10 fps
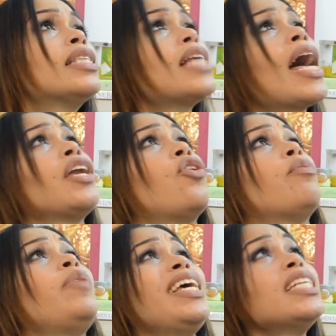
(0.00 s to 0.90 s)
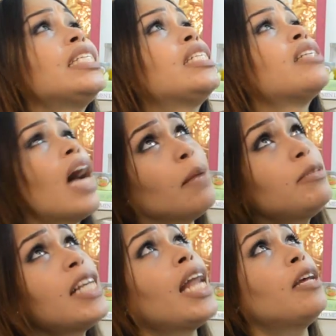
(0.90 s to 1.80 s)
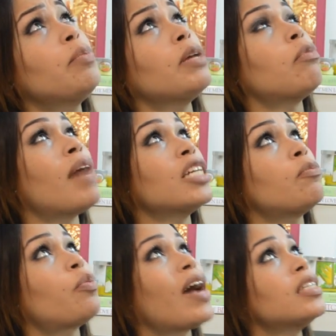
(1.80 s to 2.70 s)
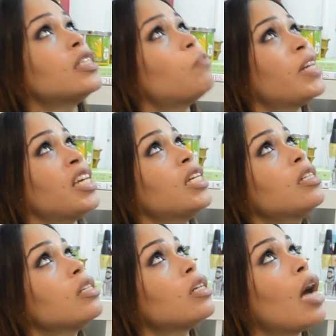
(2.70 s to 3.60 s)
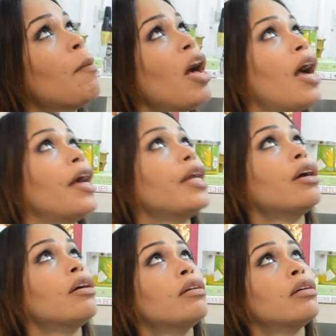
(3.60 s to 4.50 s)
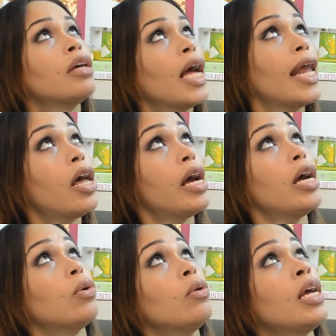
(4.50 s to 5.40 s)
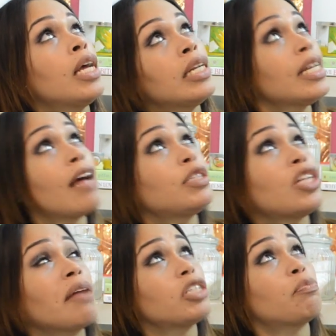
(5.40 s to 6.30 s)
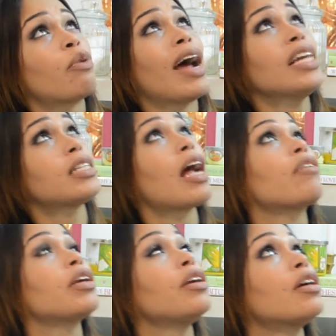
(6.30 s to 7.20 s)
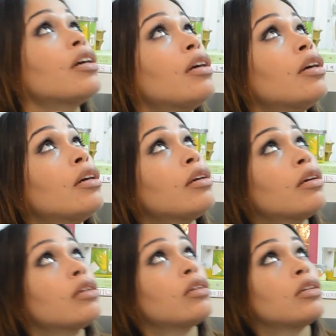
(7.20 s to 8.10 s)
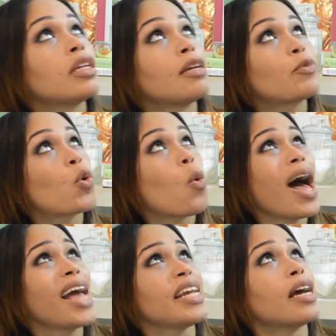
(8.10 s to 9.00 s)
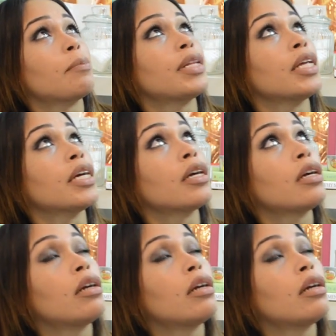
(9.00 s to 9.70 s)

Title, please stop telling people my surprises, please. Come on. Hello? Let's have some surprise down here. Keep quiet there.